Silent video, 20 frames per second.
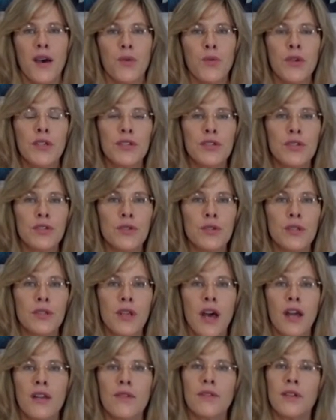We do a
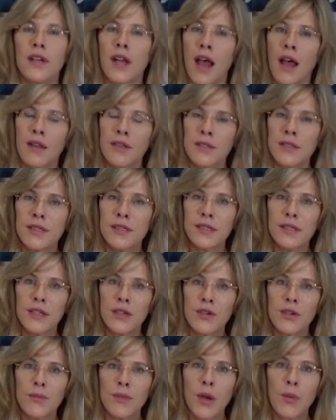lot of analysis
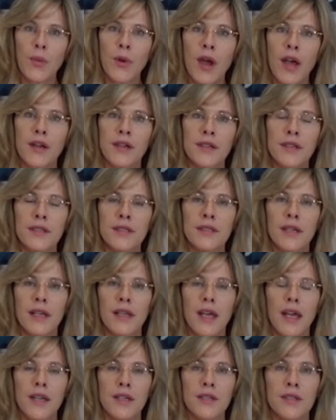here in my practice. I
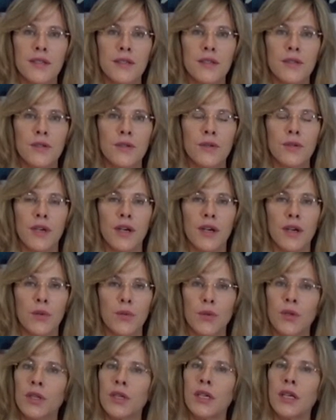like to
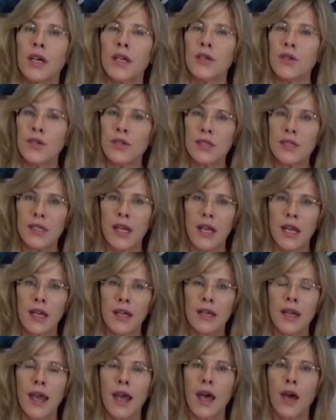really
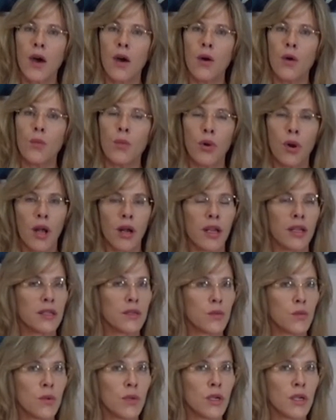understand how
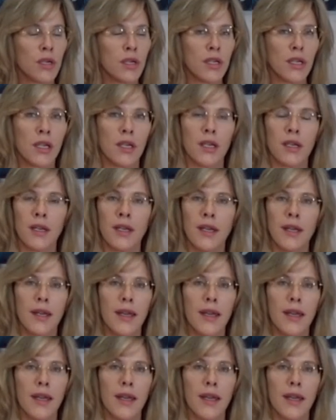products work and